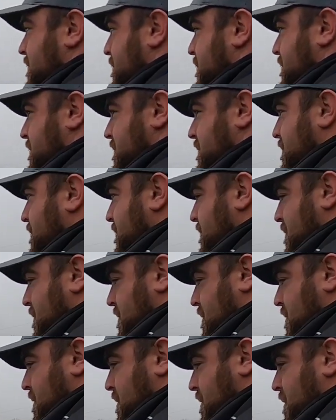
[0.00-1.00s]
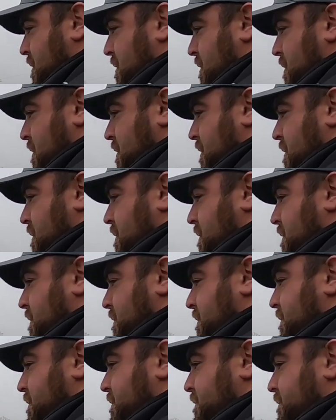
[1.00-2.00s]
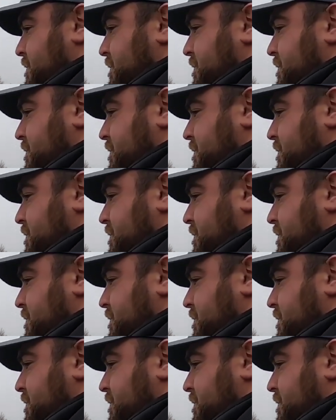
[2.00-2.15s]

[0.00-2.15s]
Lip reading: Oh man, I just missed another one.